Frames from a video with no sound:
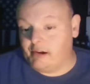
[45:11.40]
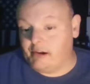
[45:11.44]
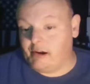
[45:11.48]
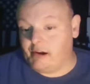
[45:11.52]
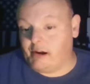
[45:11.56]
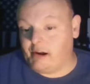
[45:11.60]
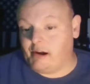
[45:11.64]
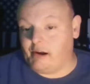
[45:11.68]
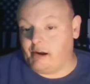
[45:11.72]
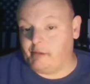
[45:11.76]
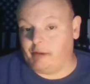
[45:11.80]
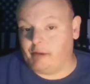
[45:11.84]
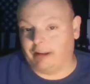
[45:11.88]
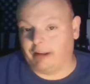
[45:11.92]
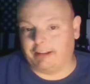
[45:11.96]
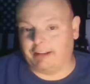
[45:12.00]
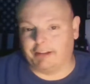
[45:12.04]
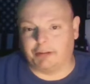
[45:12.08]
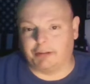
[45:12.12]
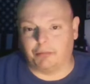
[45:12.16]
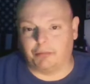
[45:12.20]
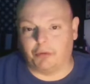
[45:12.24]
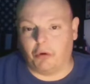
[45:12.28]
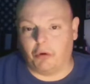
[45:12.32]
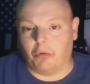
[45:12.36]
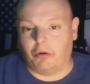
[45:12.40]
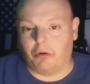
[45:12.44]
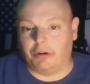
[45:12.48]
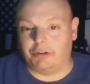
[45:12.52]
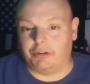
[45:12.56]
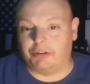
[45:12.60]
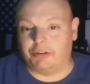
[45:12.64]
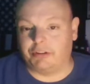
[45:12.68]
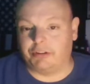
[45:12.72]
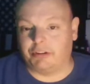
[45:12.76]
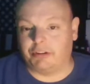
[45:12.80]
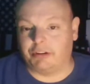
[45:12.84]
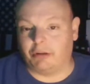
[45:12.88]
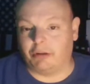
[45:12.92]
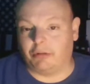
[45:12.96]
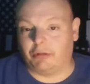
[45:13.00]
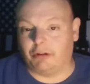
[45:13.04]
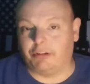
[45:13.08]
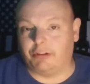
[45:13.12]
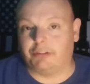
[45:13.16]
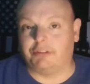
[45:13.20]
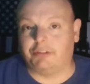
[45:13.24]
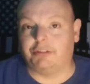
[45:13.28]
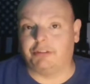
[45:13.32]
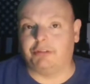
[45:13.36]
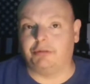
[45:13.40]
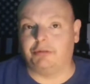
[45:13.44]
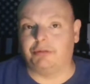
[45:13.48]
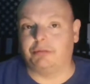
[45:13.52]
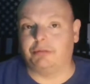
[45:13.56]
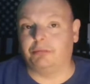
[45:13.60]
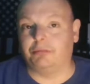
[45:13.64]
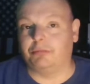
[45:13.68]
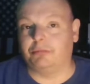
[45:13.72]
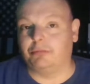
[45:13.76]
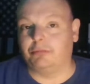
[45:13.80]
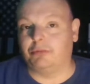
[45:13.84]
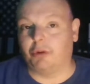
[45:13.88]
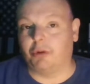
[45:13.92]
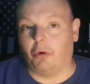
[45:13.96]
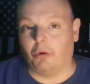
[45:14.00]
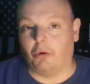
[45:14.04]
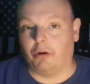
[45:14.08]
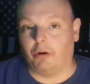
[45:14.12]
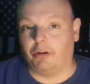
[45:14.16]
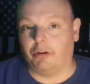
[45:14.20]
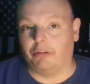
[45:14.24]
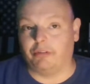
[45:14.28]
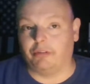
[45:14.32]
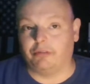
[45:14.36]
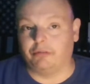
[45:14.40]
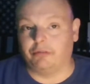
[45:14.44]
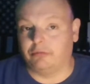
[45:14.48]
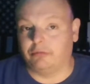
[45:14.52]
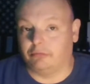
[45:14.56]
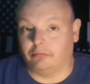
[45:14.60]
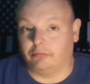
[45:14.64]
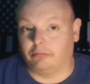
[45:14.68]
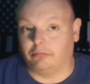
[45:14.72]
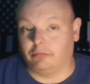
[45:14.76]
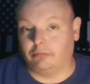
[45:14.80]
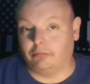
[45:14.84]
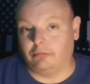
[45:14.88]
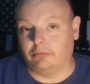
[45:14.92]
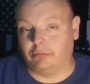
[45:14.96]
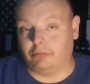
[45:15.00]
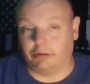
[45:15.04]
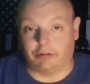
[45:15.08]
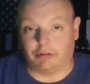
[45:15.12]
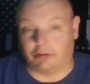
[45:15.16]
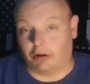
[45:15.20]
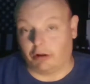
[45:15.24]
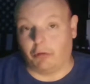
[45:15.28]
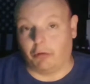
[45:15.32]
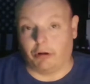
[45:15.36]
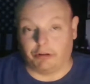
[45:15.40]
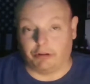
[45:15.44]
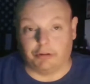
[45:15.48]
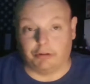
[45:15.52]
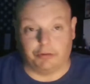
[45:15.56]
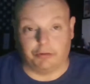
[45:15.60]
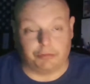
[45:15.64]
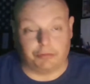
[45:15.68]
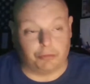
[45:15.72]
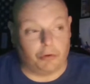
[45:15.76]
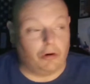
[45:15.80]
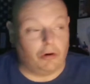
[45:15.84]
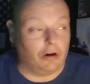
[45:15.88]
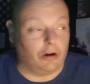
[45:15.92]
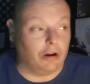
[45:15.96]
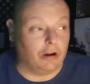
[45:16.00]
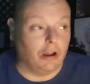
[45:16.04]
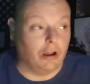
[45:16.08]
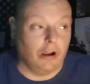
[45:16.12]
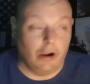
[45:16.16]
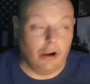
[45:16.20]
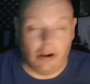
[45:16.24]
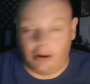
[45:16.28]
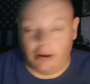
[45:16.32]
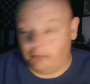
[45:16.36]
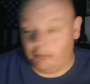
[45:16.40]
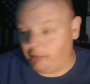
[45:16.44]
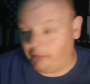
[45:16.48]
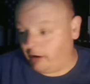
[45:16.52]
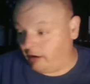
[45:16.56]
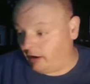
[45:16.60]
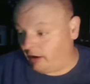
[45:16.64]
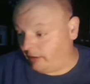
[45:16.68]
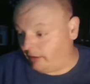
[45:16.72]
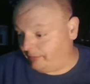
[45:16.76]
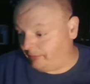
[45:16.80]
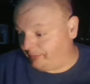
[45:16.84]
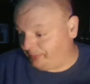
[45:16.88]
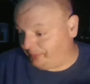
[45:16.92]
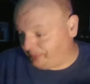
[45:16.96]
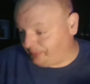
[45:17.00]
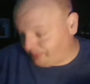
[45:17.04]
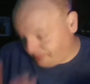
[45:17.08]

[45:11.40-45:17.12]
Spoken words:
I did some corn just because I wanted to do some corn. Just 'cause I wanted to do some corn, but